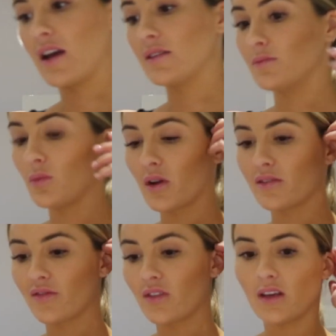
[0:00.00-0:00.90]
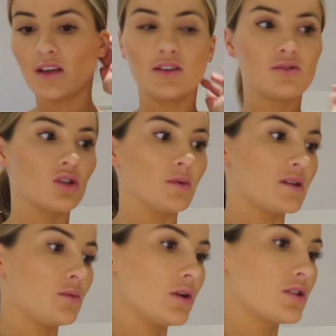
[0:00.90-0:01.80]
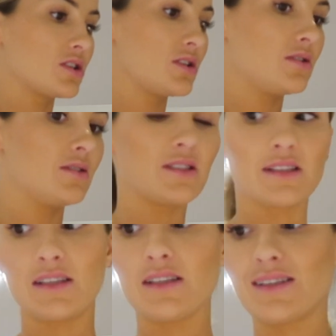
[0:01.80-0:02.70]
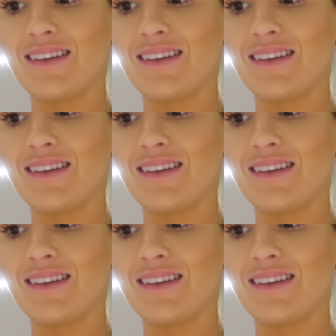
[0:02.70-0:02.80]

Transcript: I, one of the YouTubers I watch does it.